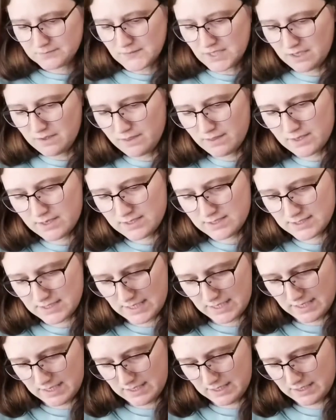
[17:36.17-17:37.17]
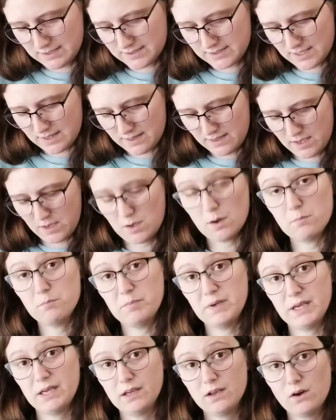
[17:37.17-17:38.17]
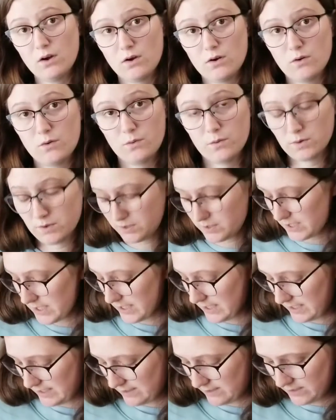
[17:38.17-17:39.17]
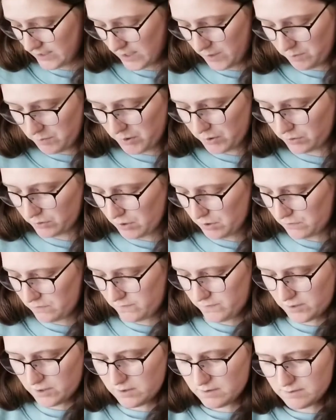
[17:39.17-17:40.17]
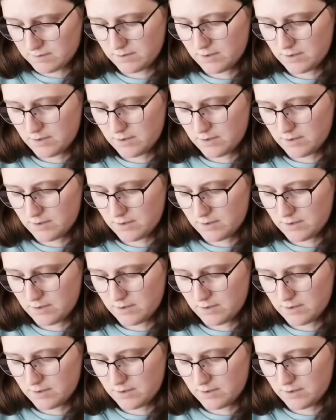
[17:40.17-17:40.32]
This is the Big Horn Henley Pullover